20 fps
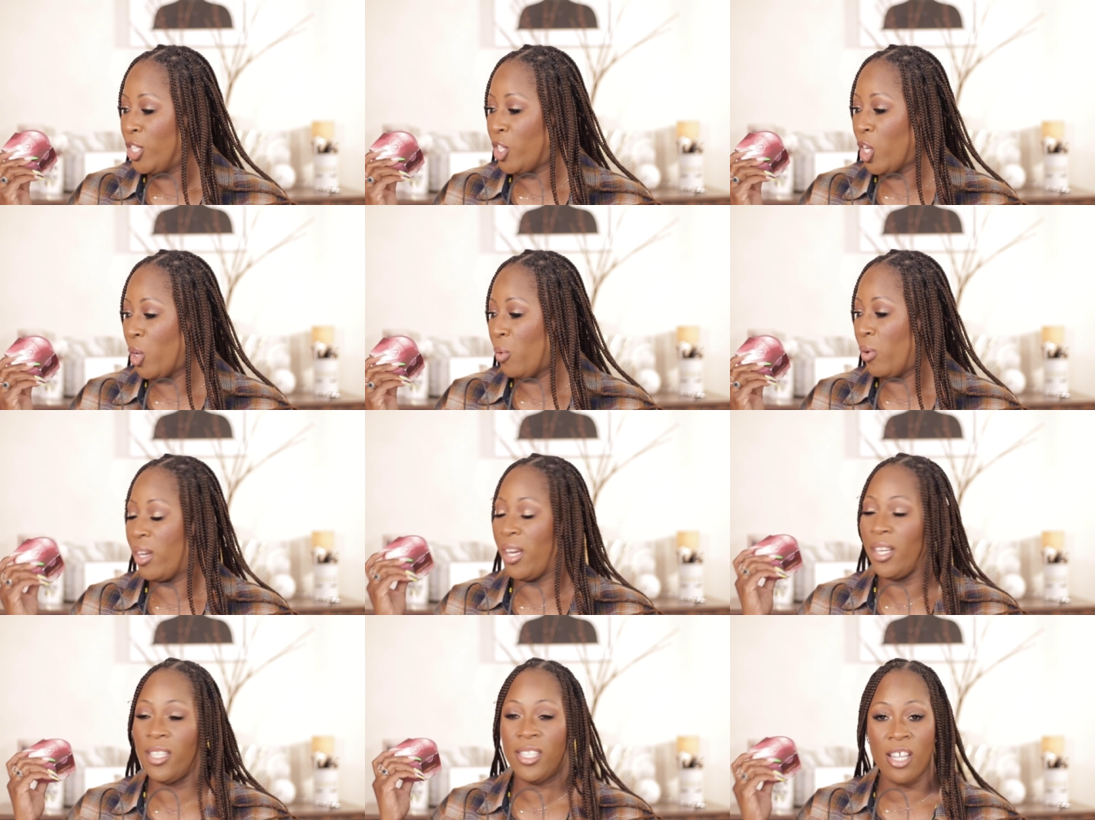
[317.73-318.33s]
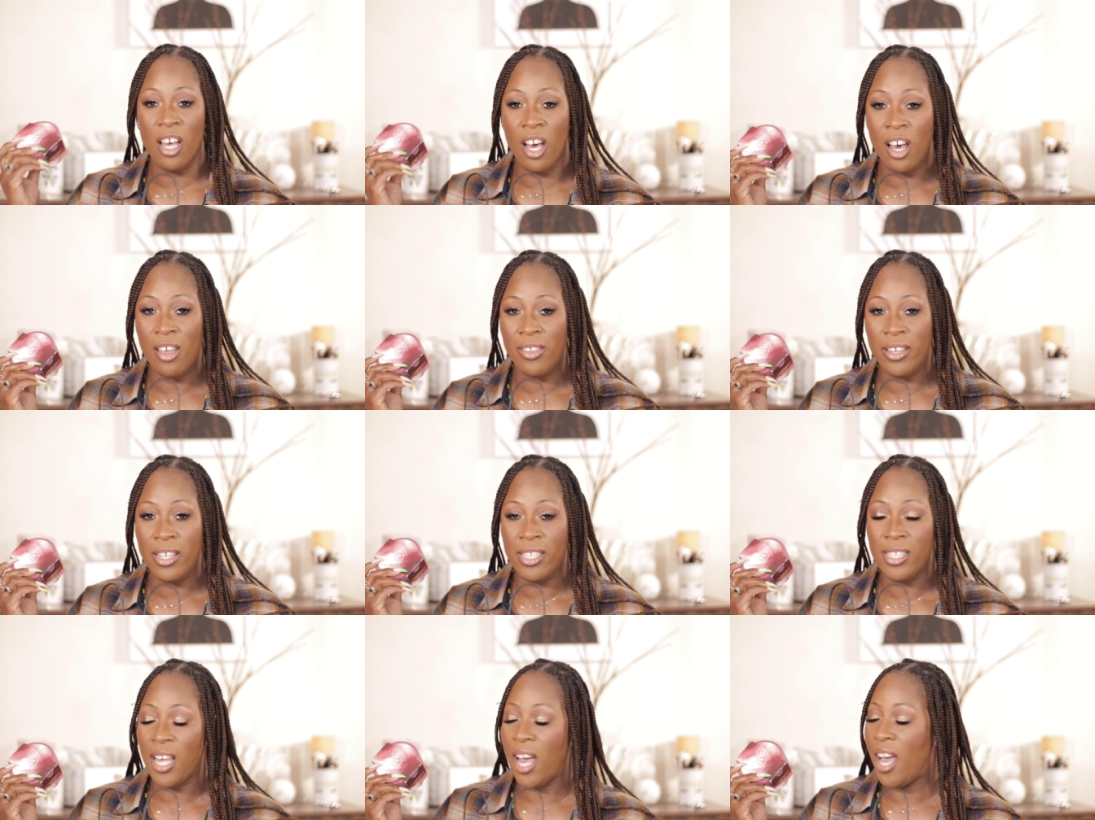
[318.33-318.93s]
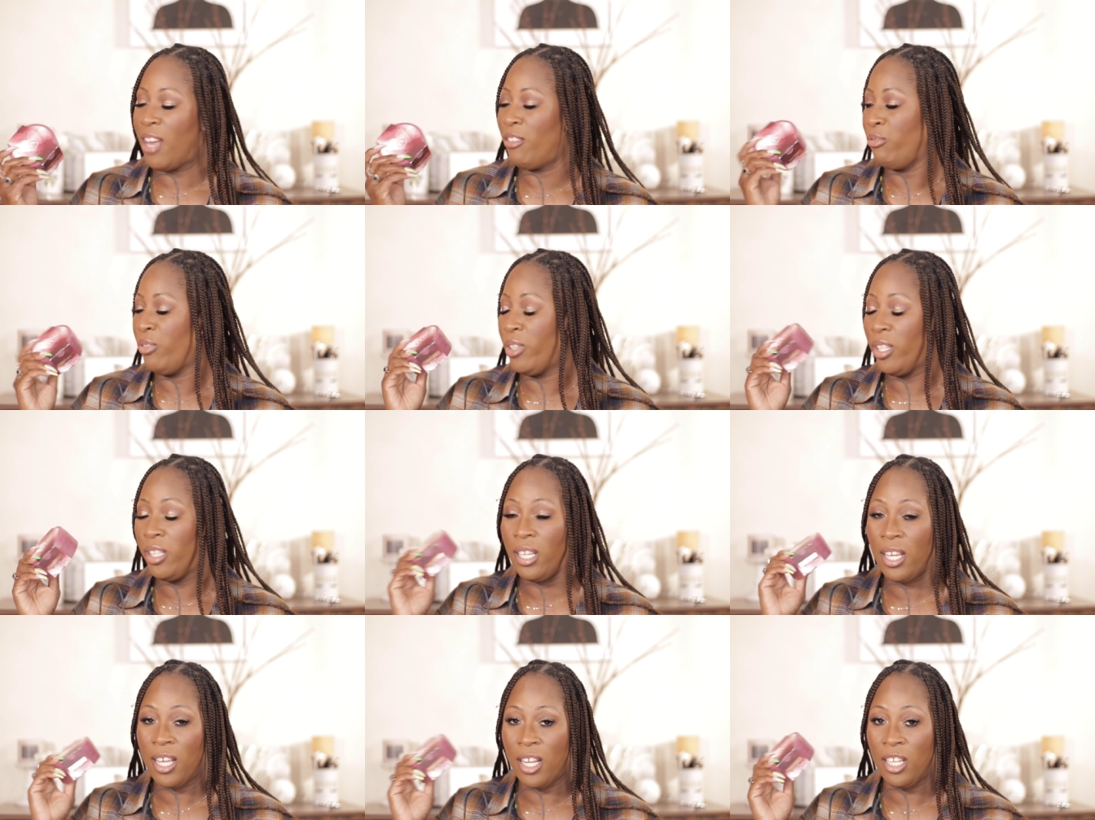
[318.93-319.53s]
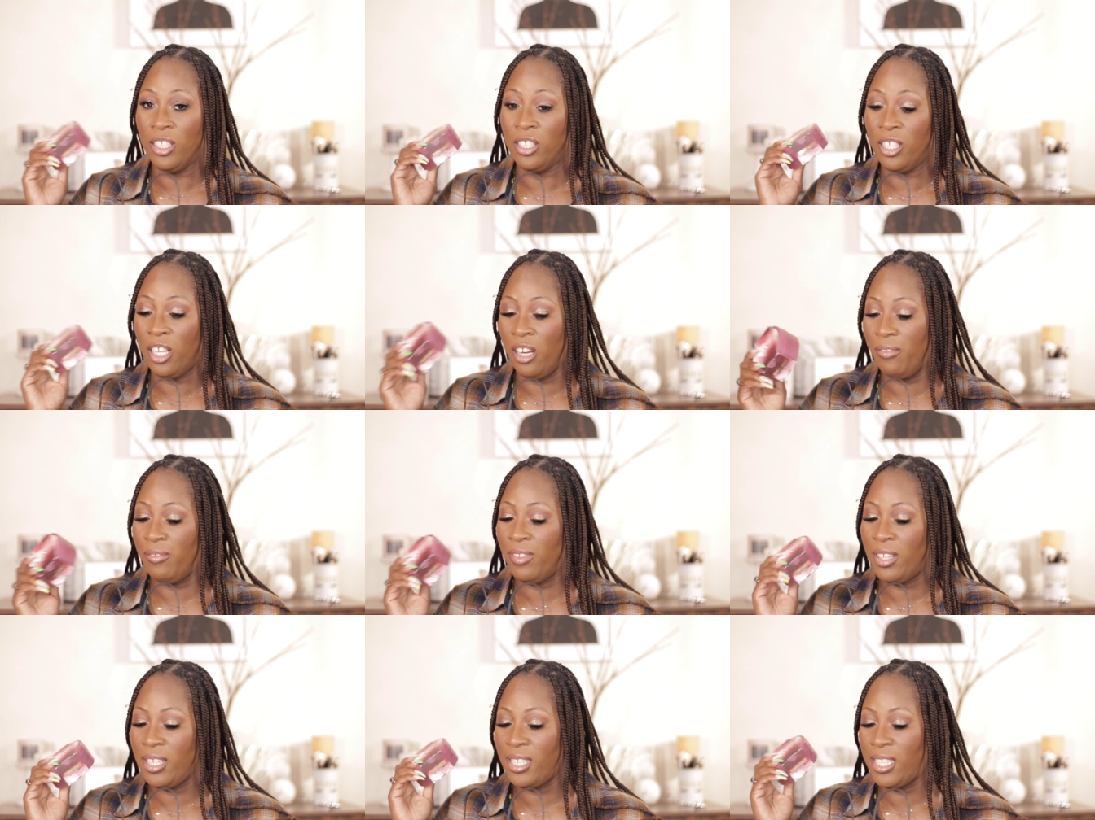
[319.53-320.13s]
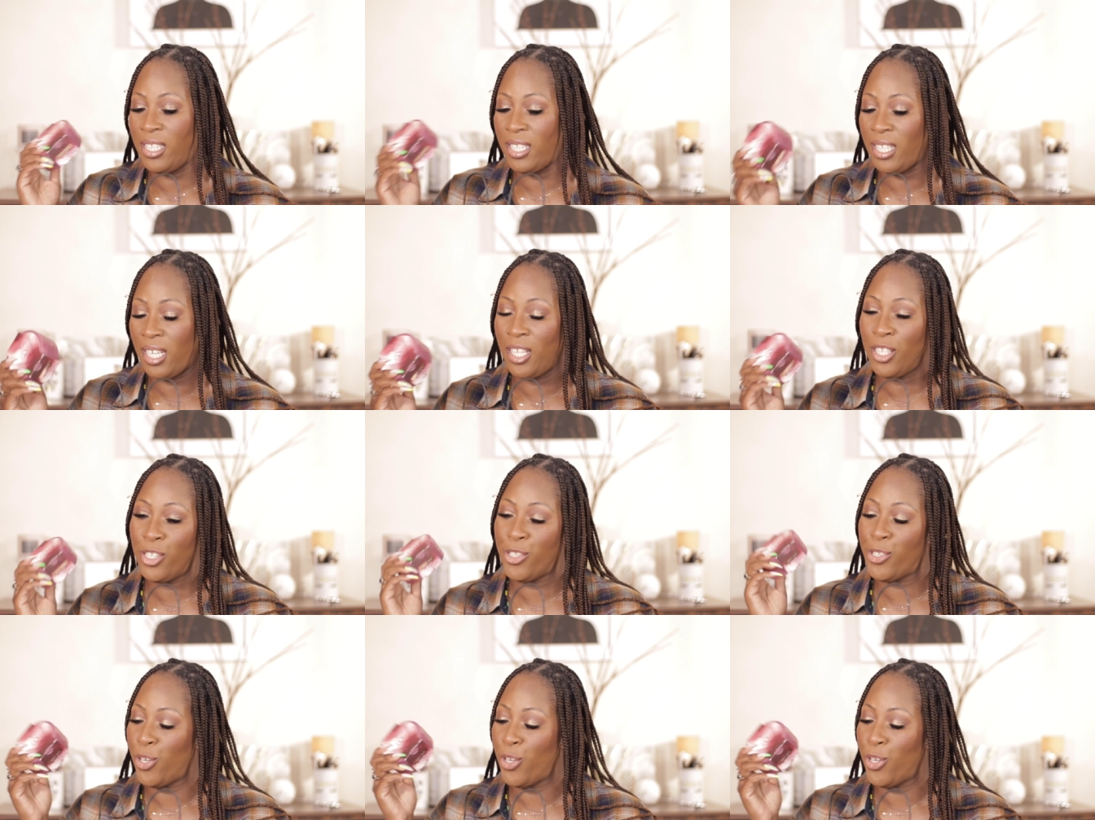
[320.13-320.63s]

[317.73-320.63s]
So when I saw this, I really love this scent.